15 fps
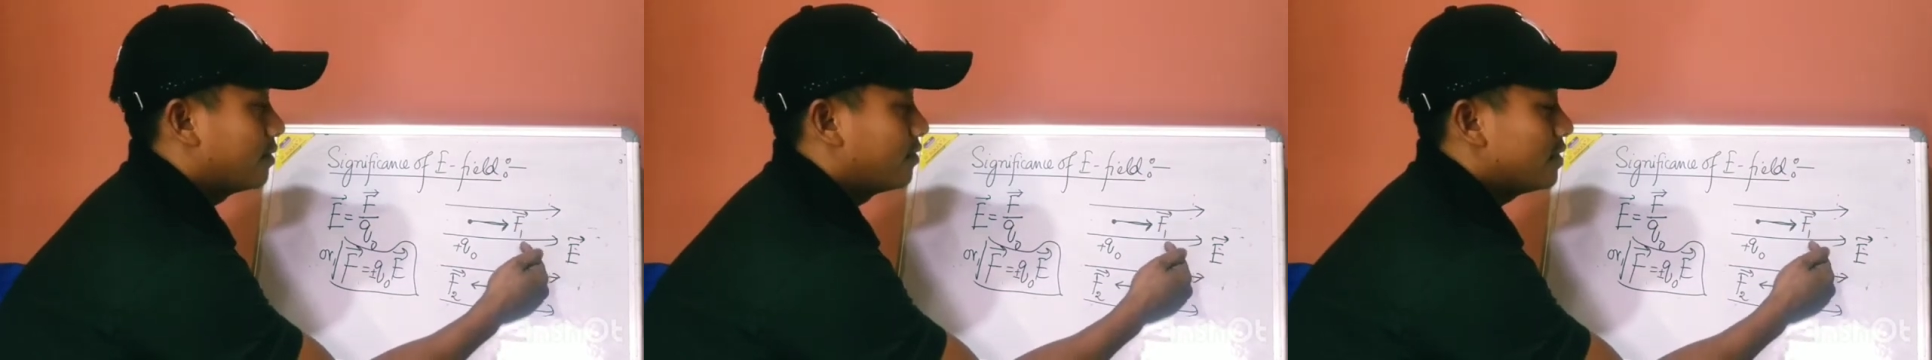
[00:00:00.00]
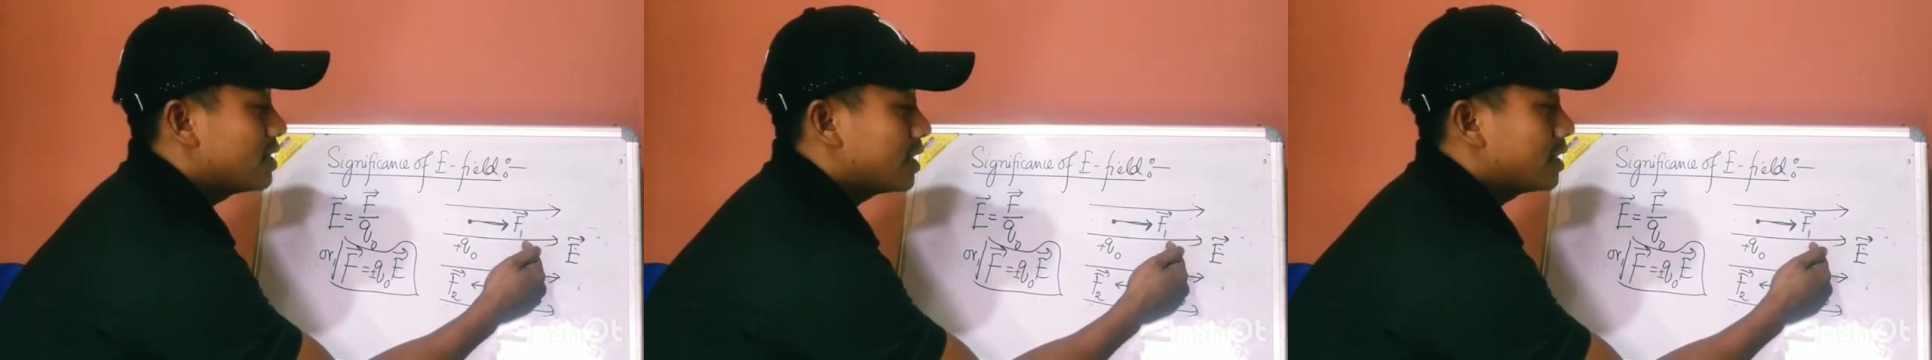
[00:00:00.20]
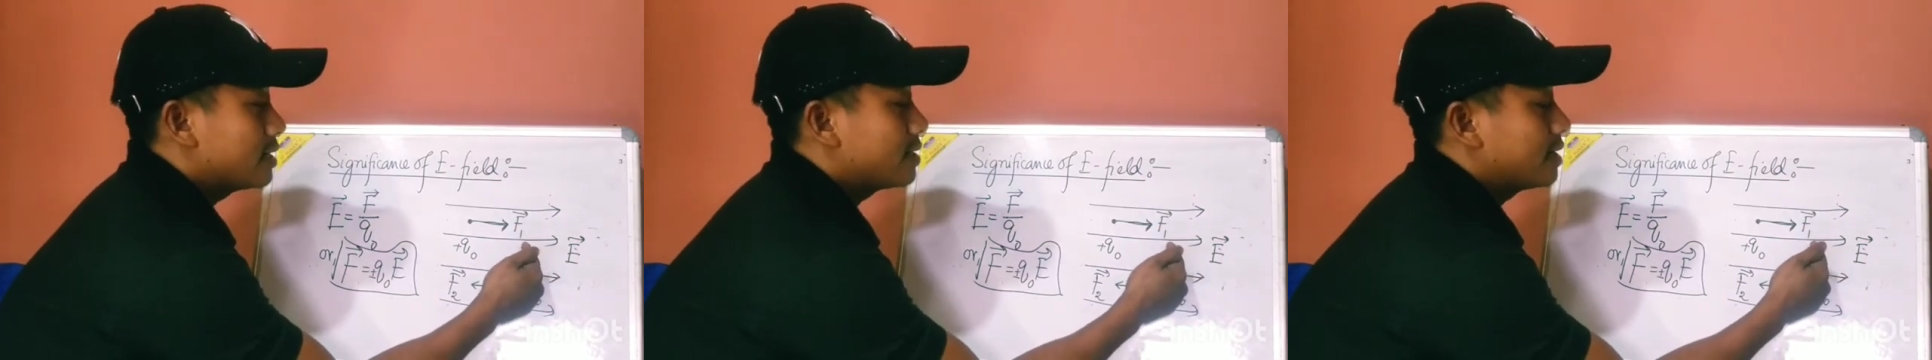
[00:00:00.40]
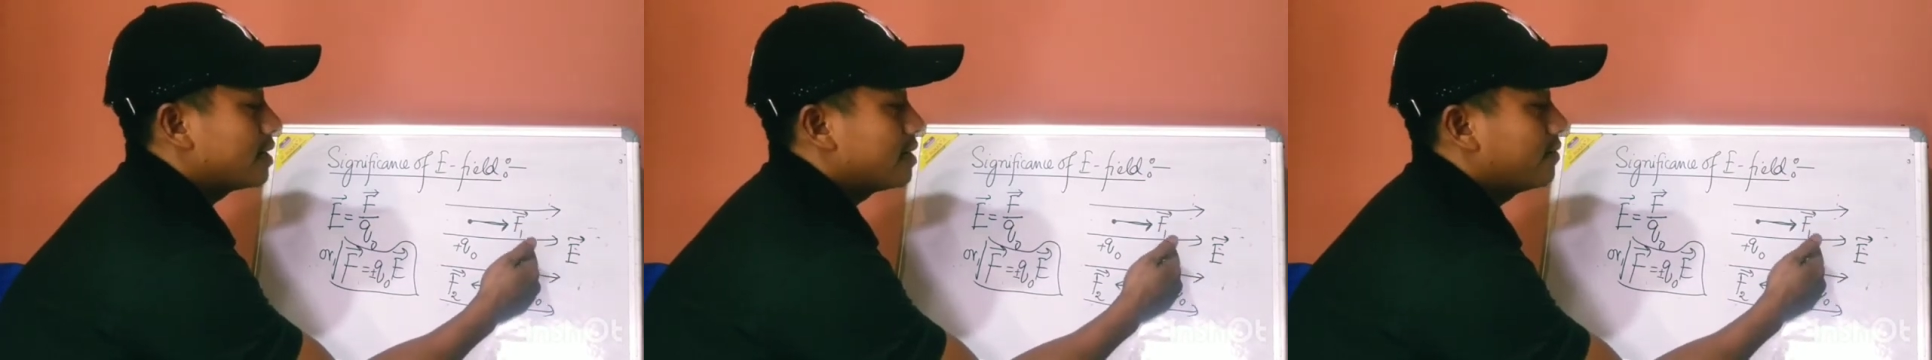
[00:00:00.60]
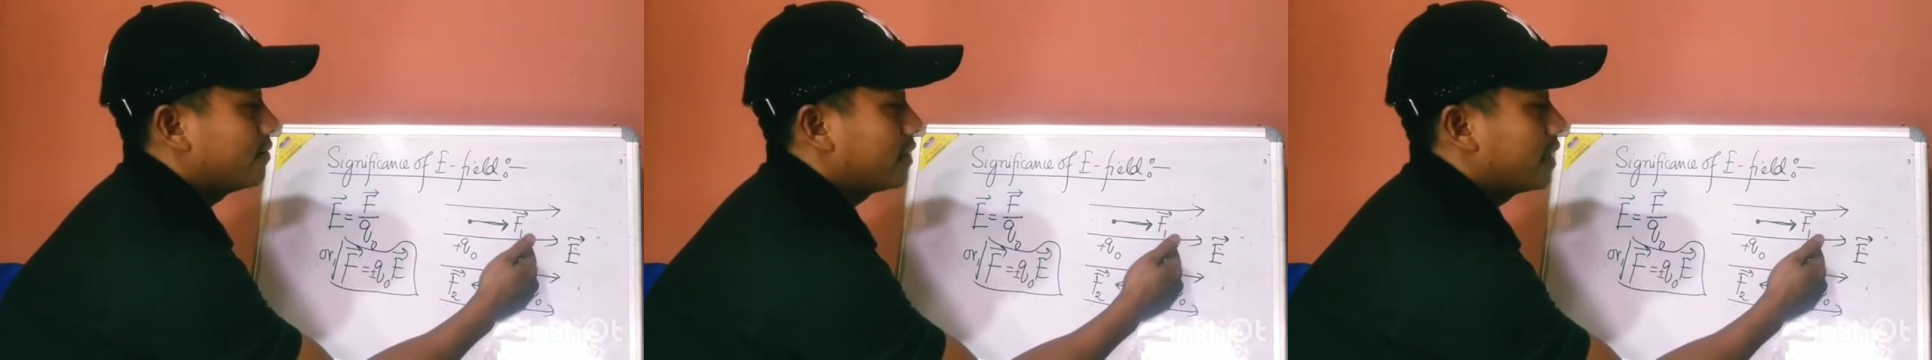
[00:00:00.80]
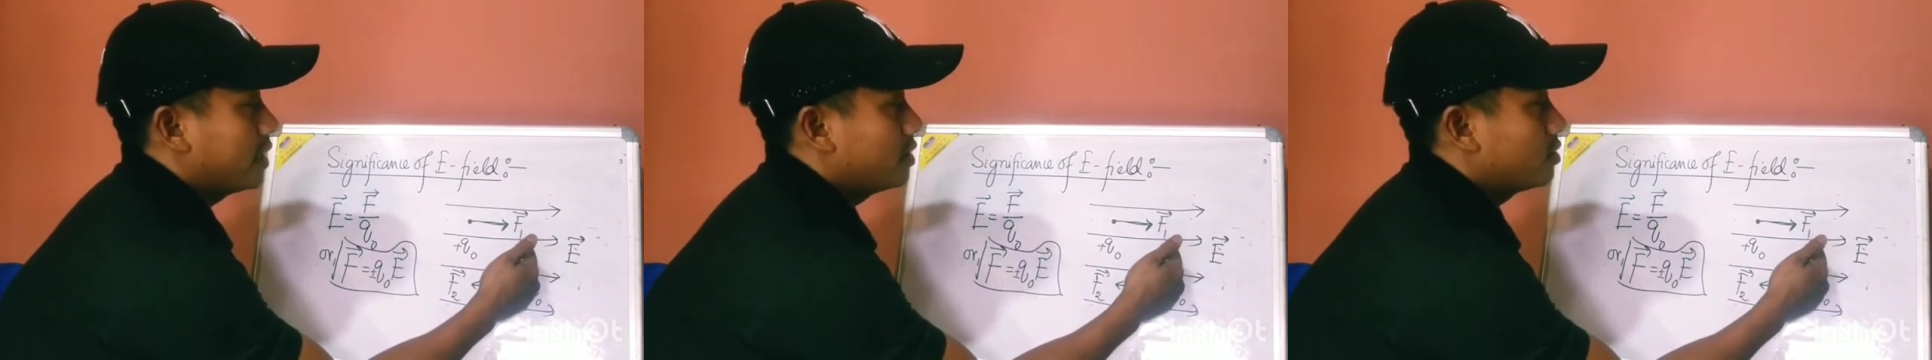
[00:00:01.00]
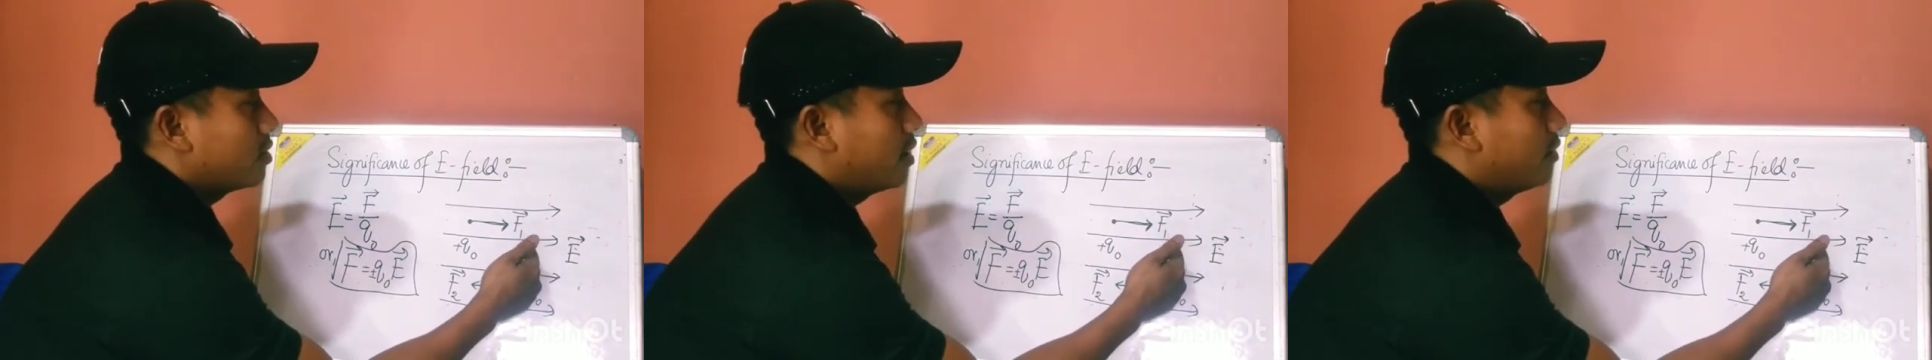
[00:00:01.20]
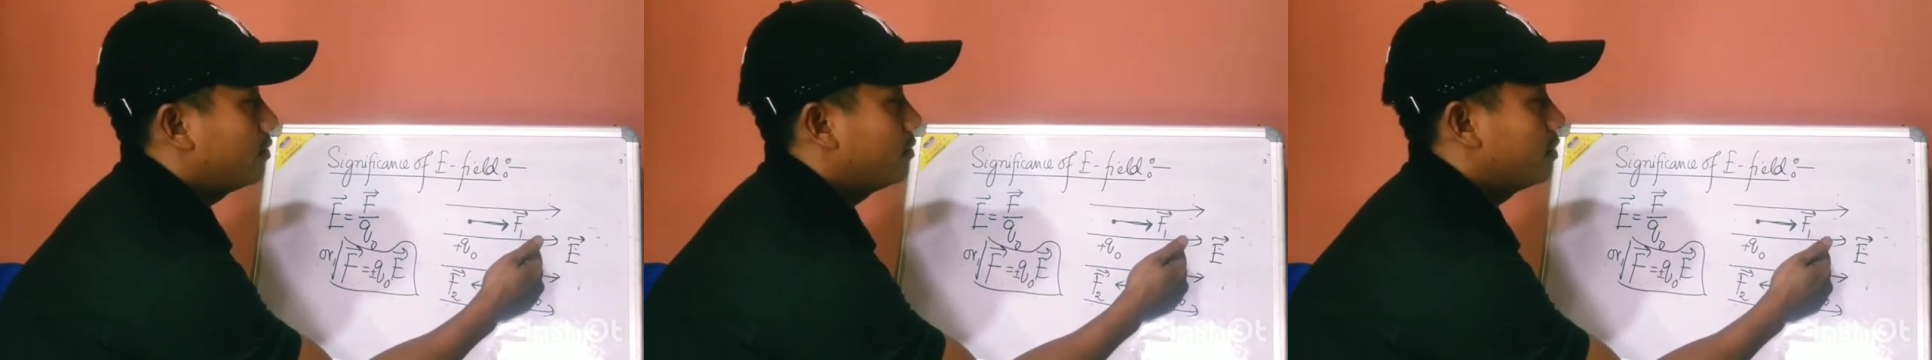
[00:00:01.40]
physical significance
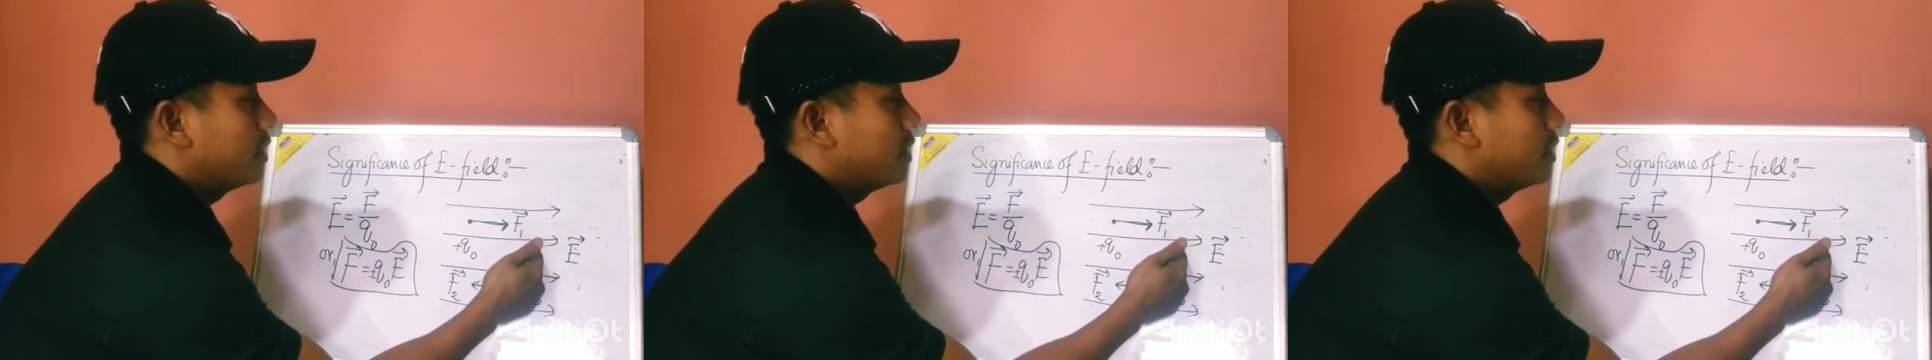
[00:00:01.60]
of